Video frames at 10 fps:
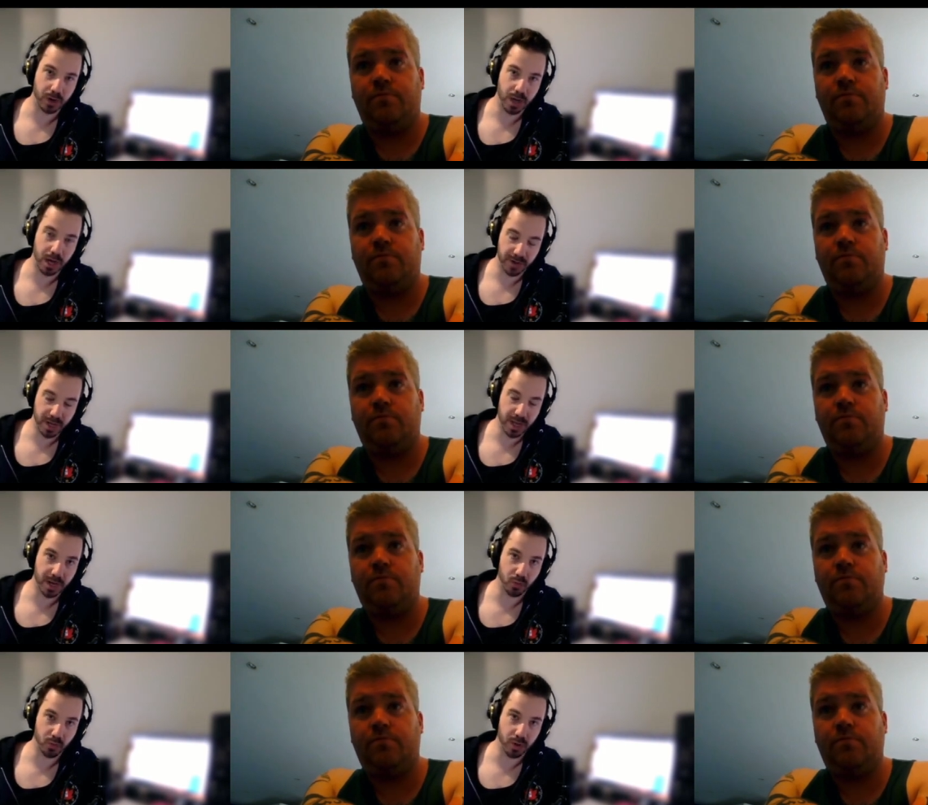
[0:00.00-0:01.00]
Speaker 1: out of
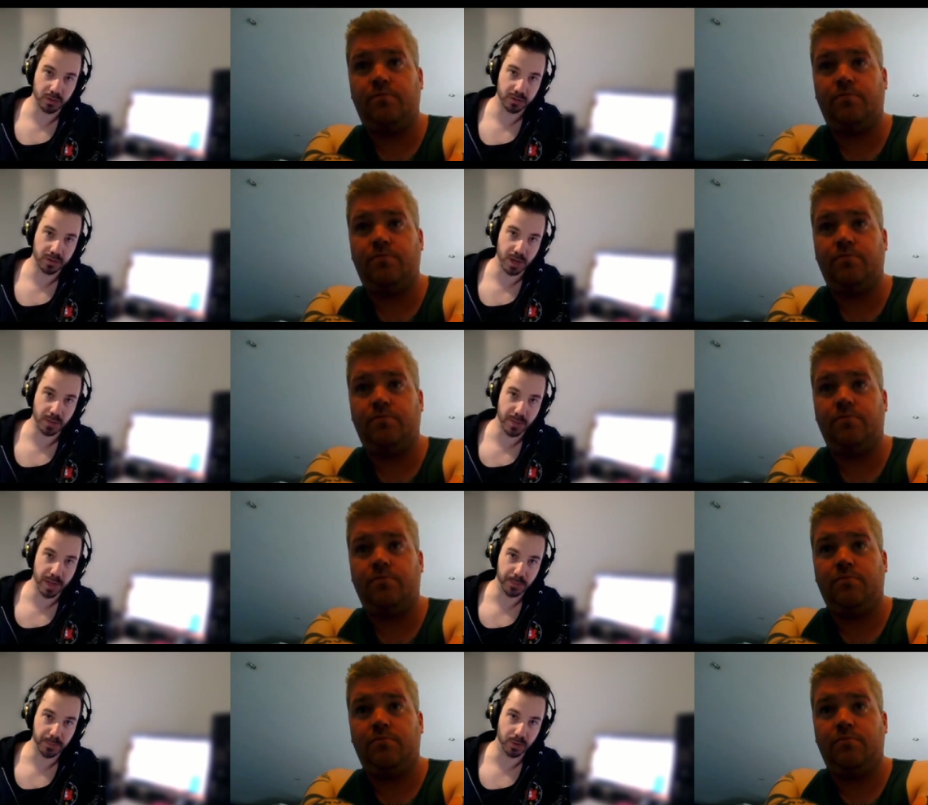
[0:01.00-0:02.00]
Canadian wood. It's got
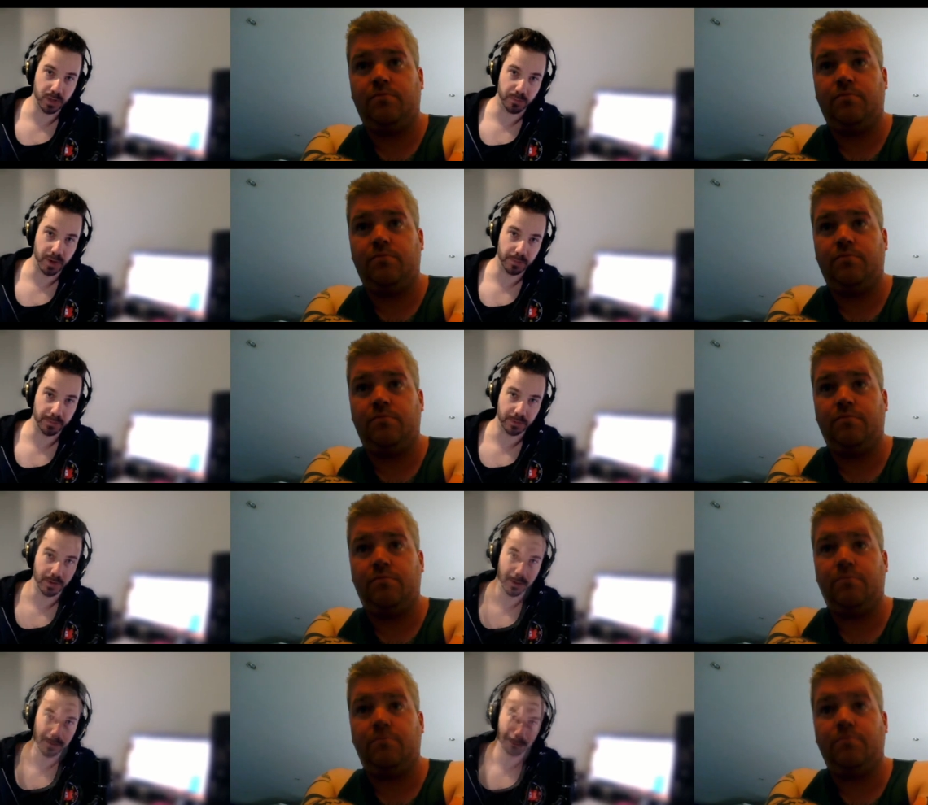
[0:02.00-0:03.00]
maple and poplar in
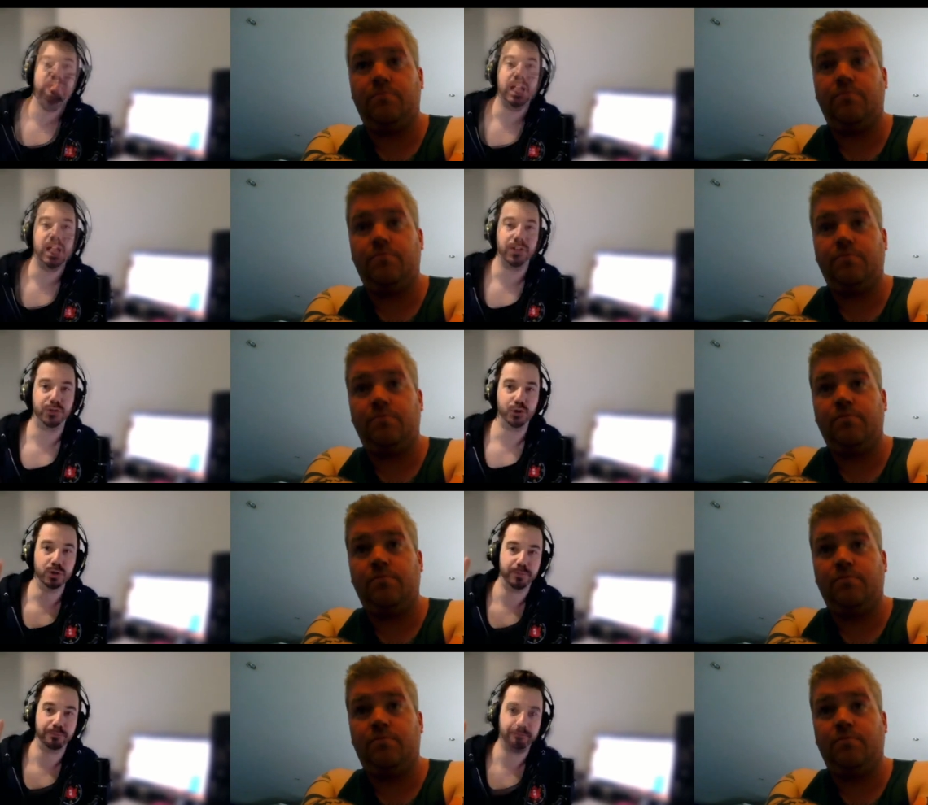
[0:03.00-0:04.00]
it. I got two of
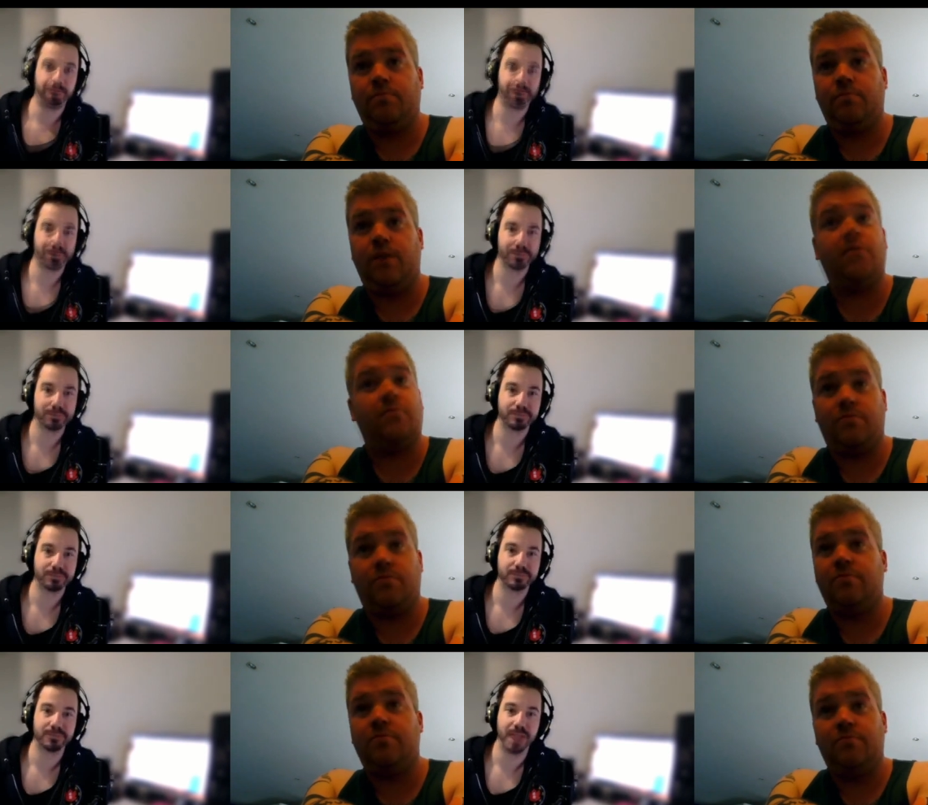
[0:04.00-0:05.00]
them. Wow.
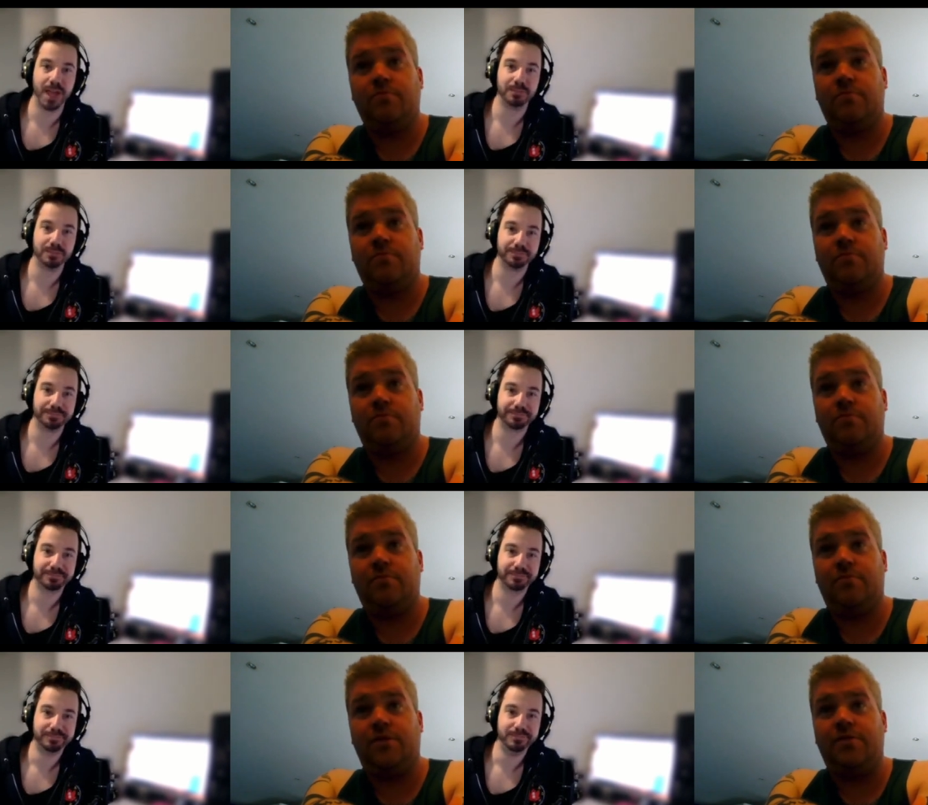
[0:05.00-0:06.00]
Yeah.
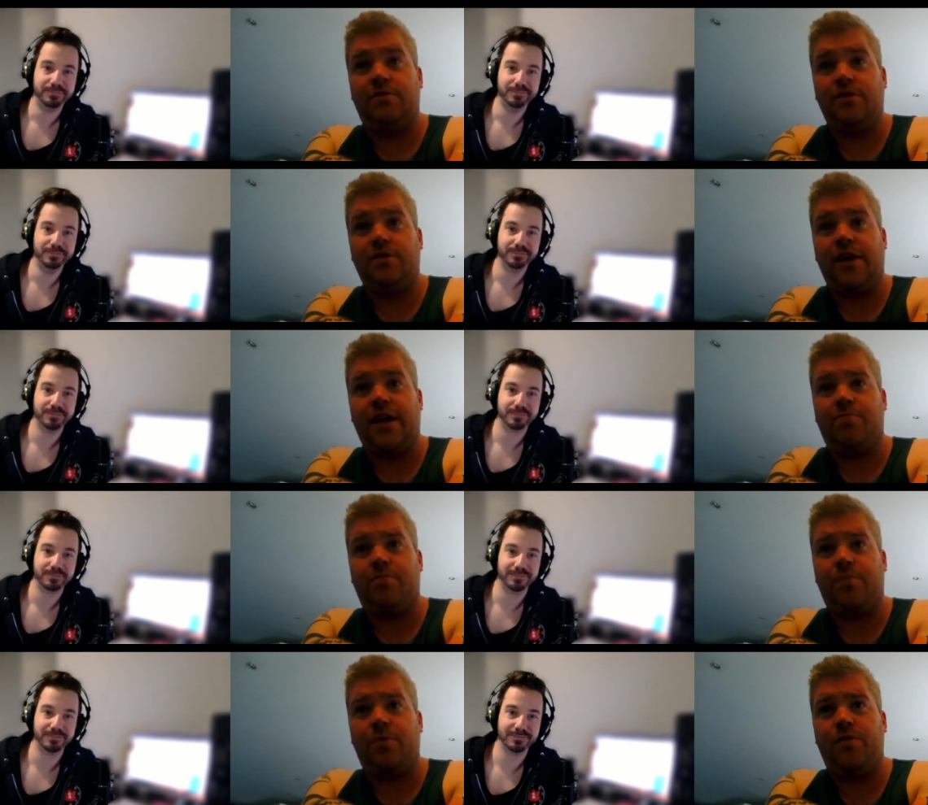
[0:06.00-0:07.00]
Speaker 2: Does Does
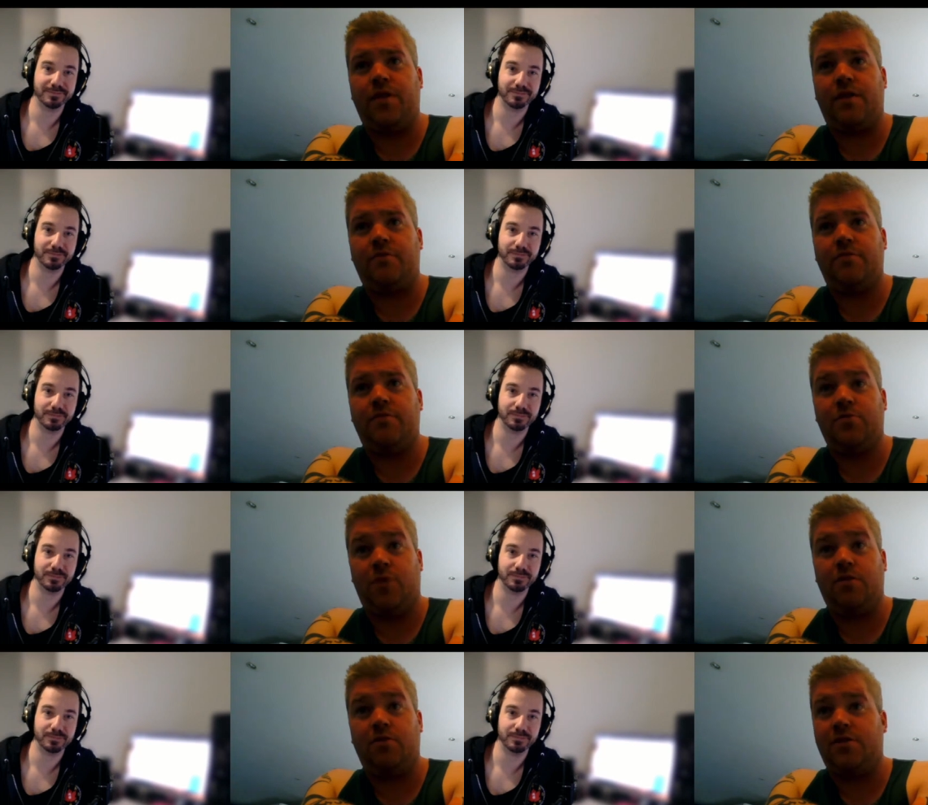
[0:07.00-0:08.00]
Gabe prep you for that as
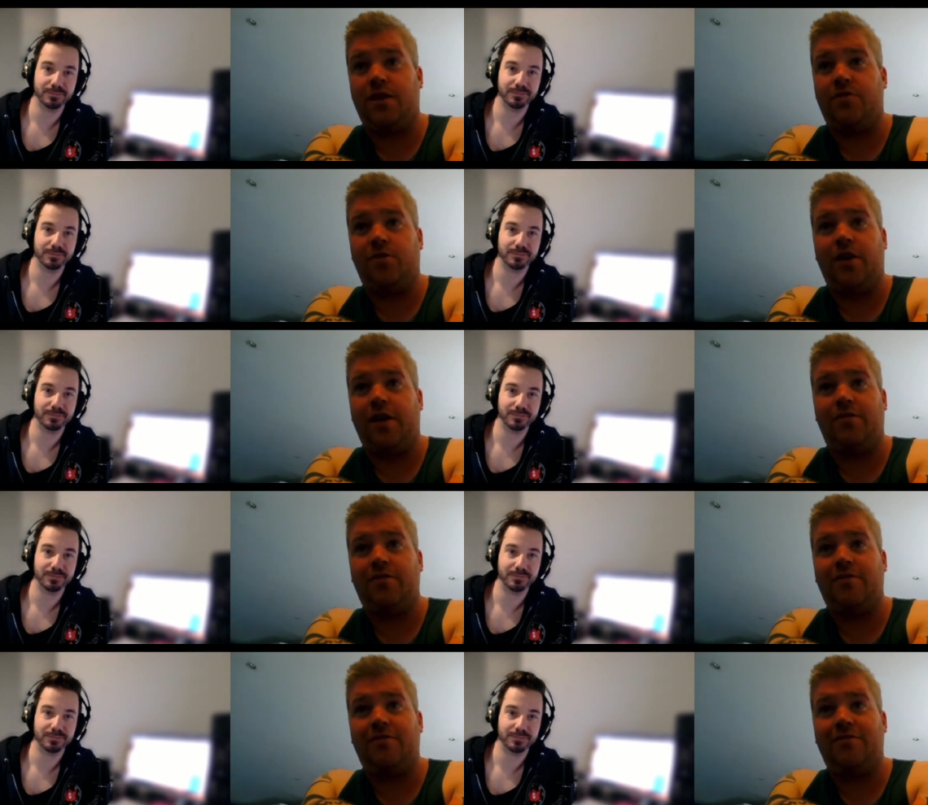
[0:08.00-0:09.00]
well? Does he give you
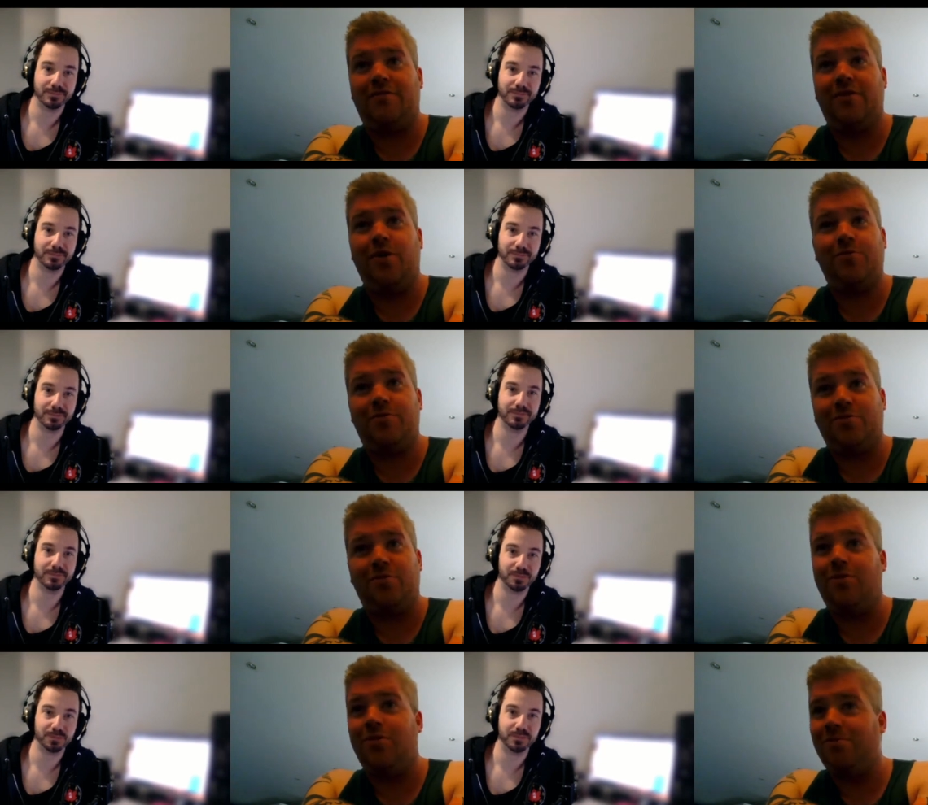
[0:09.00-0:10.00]
like mm-hmm. notes
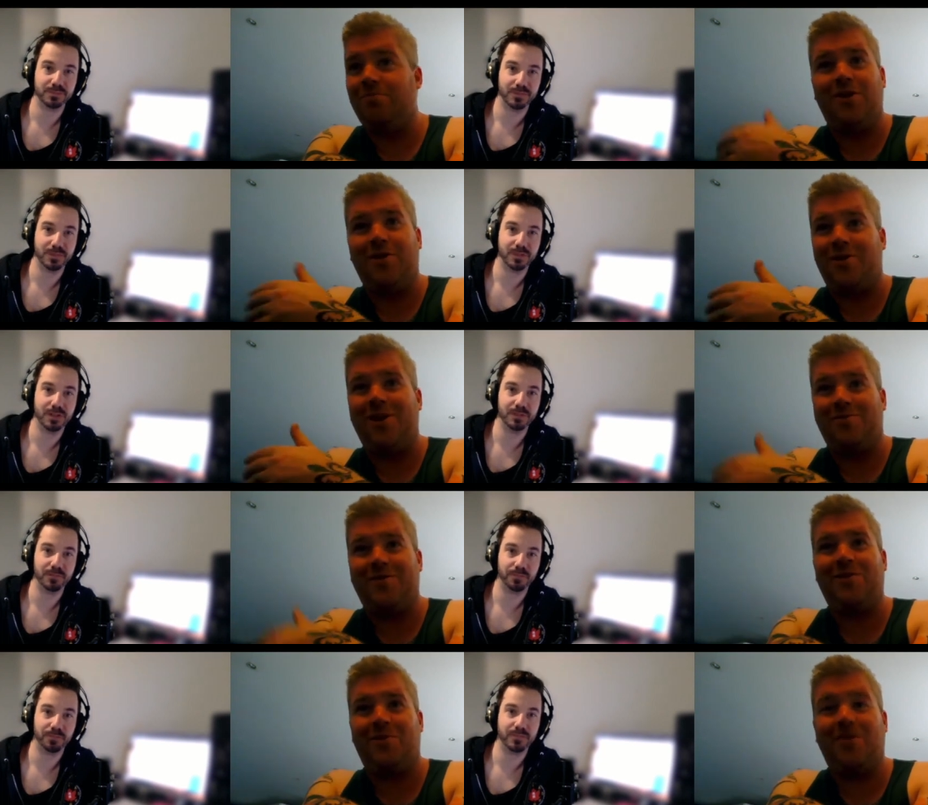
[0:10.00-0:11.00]
or you know kind
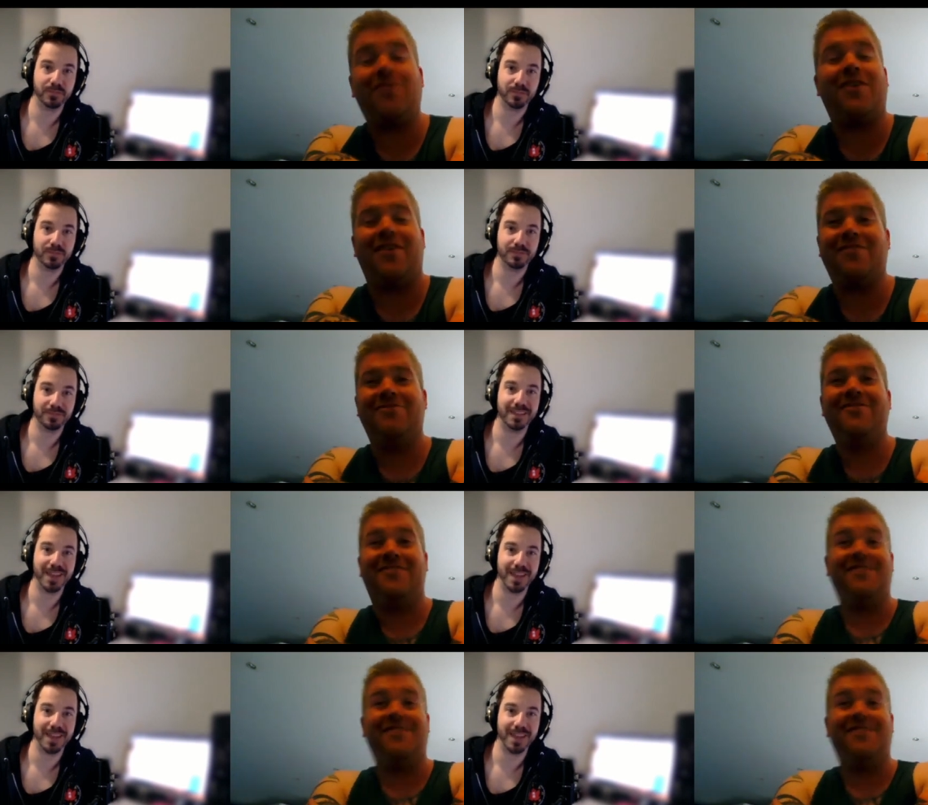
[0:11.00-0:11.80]
of tell you? Okay. Cool. Yeah.